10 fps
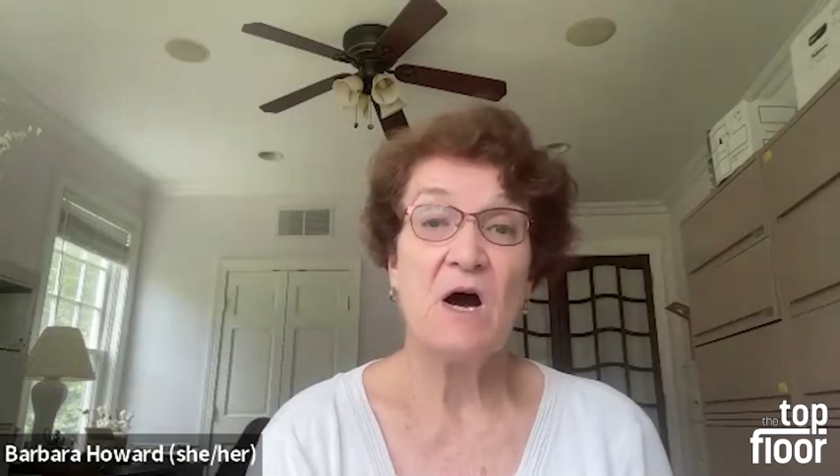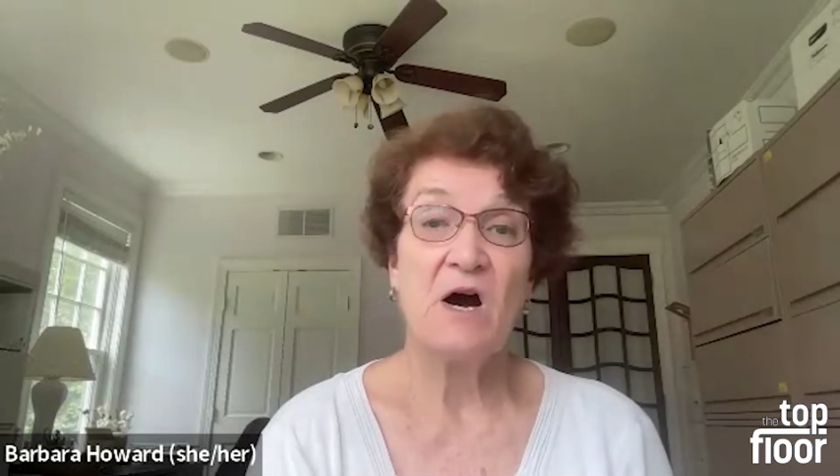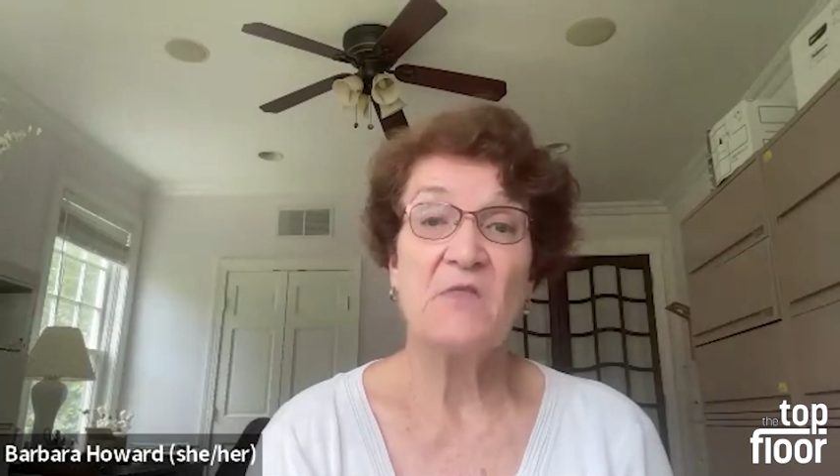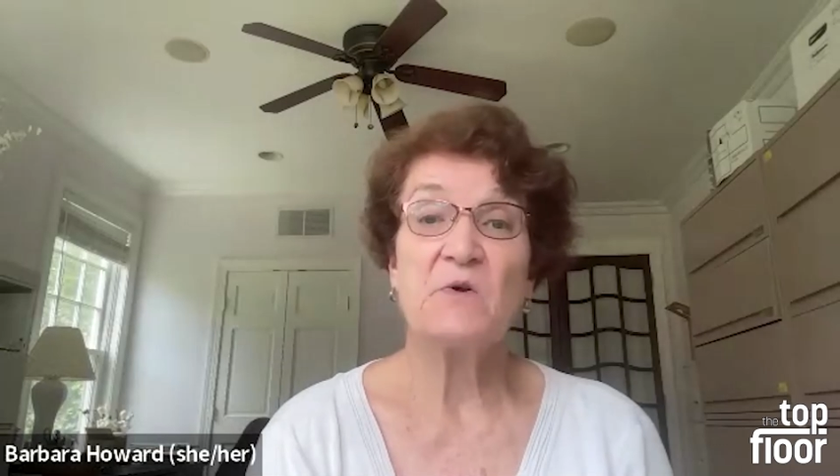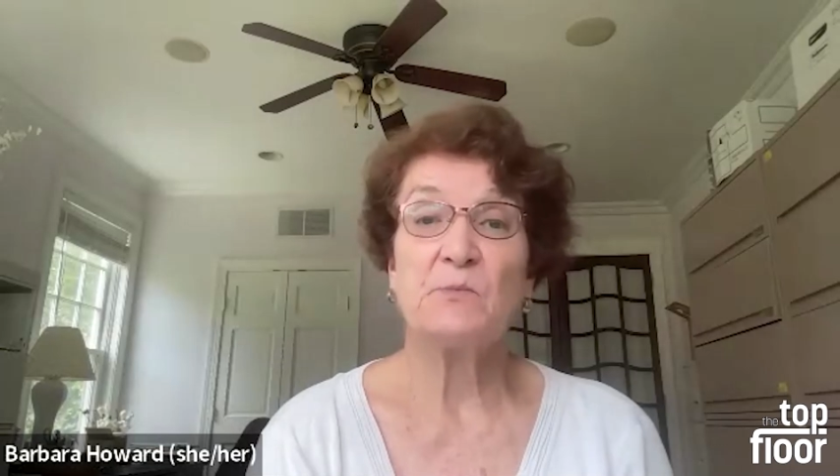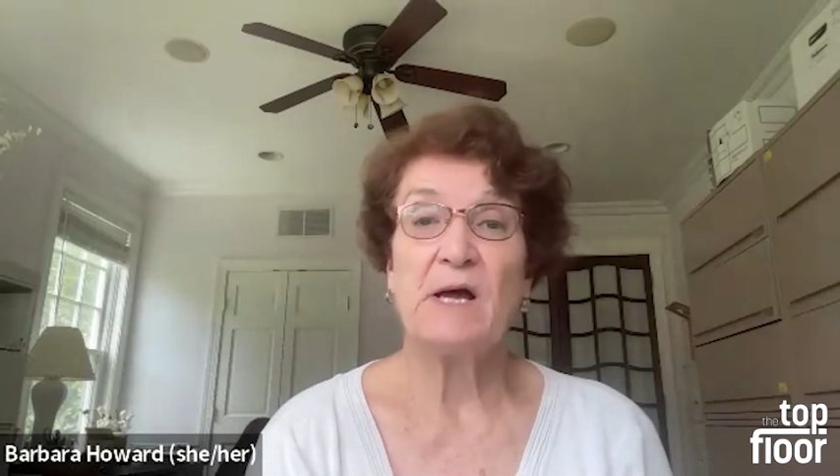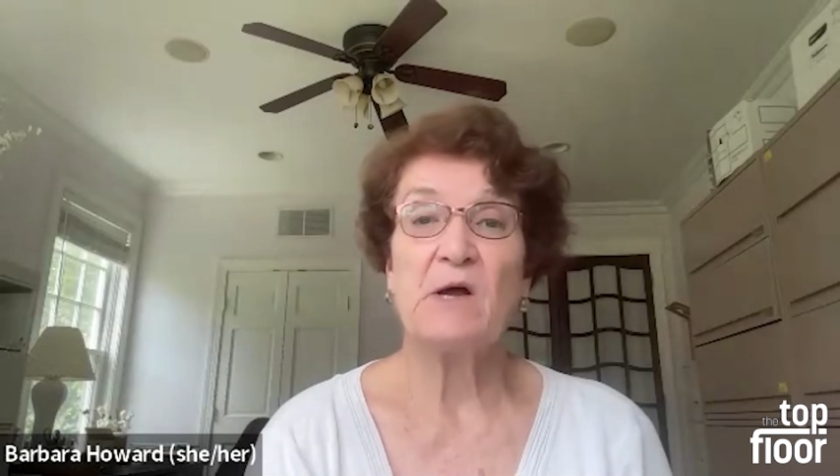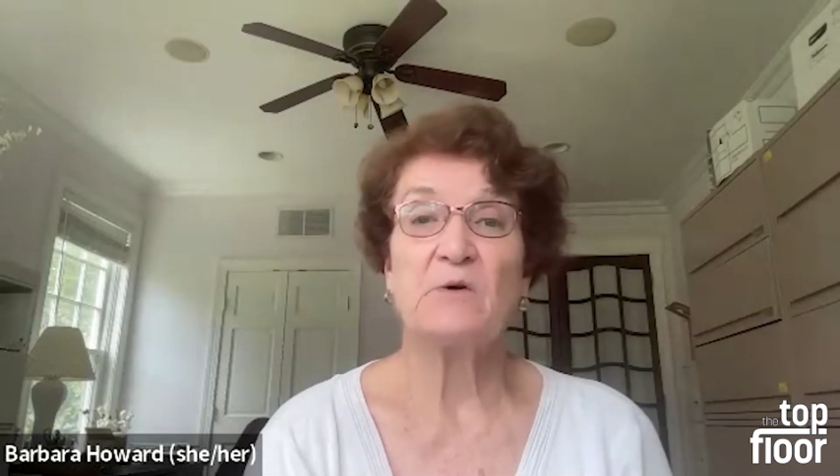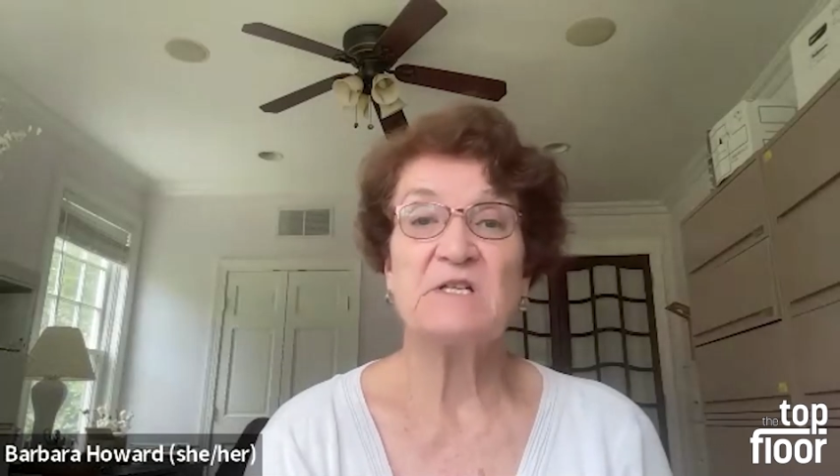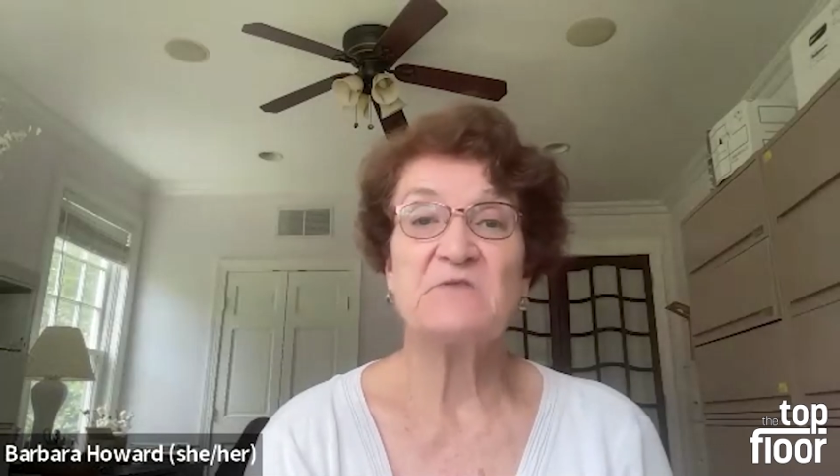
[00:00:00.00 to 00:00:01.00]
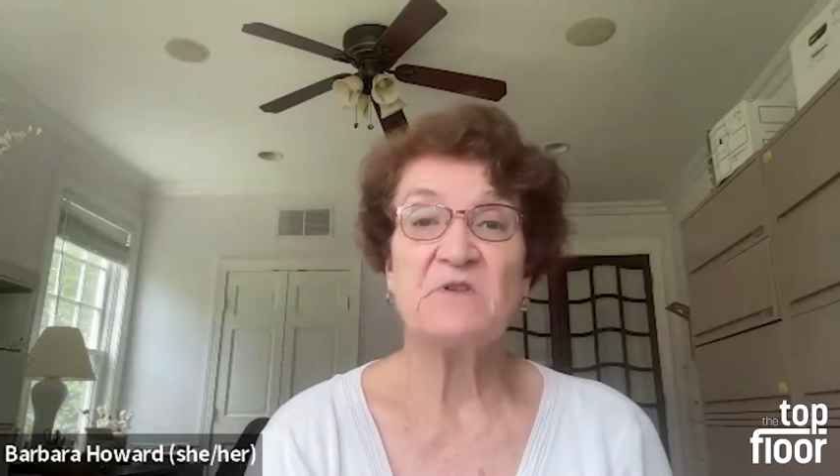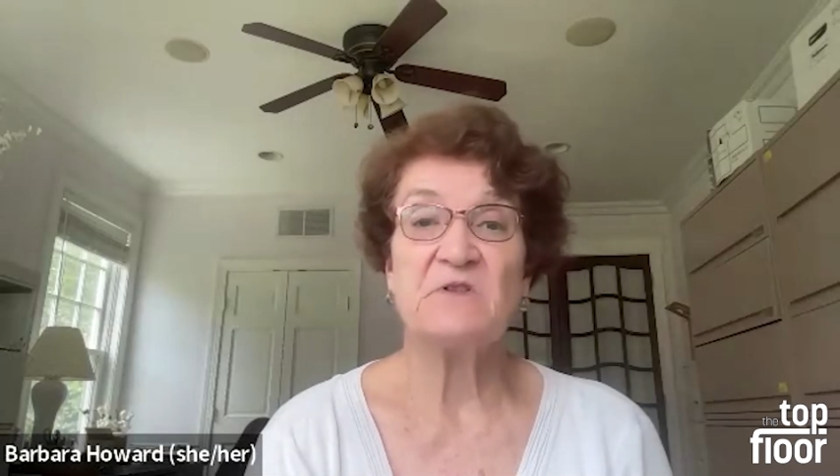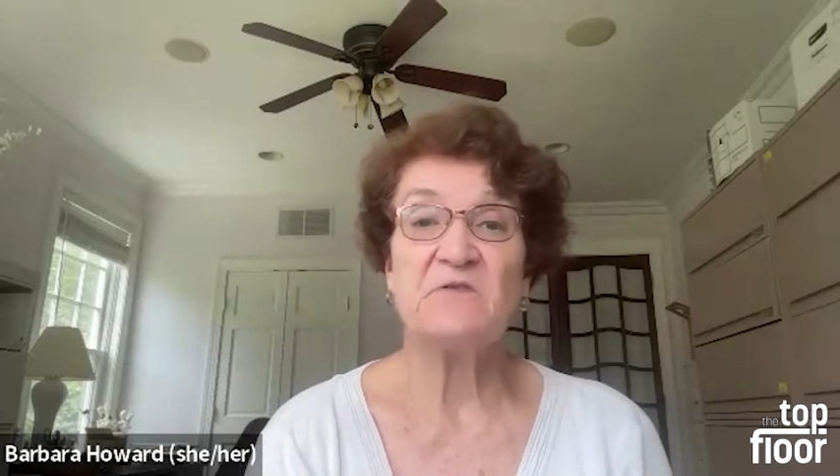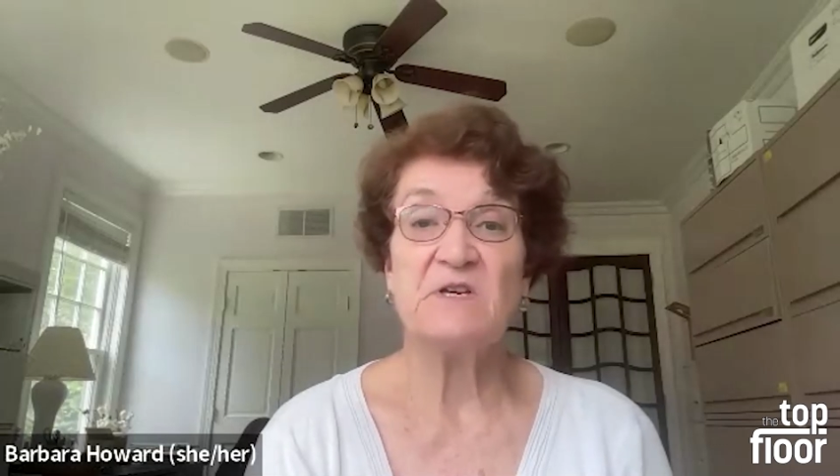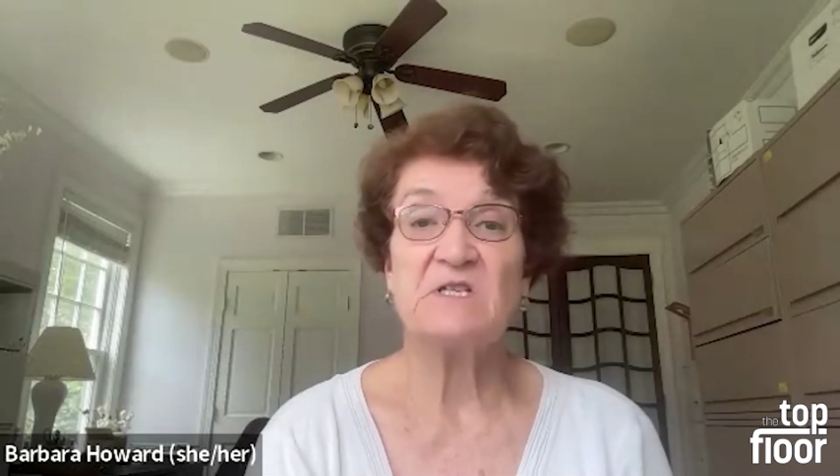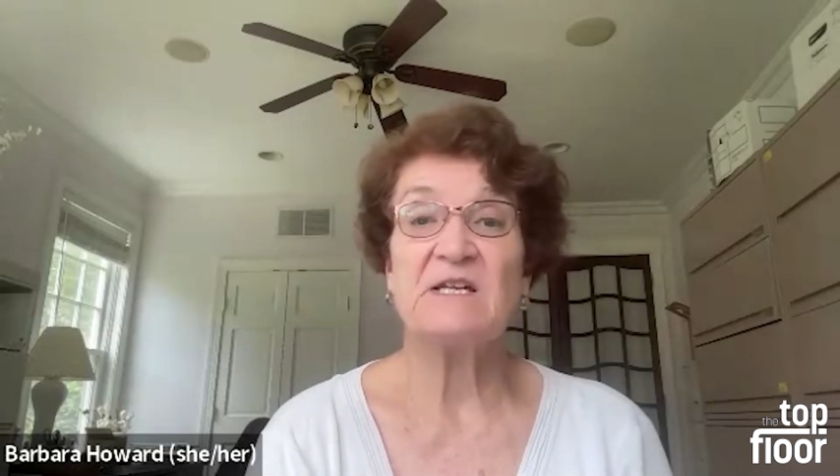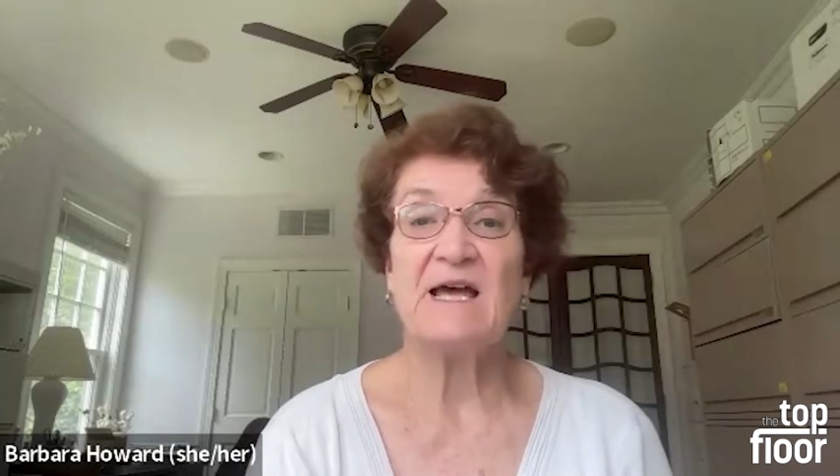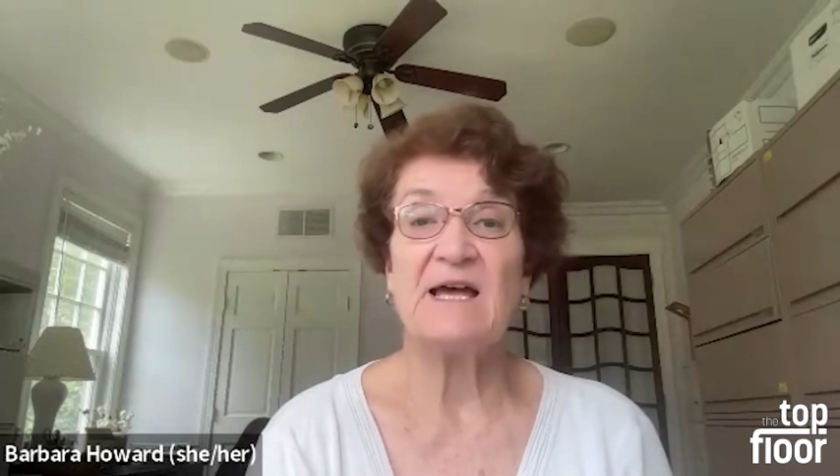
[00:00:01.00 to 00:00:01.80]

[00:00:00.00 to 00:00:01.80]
other priorities for the visit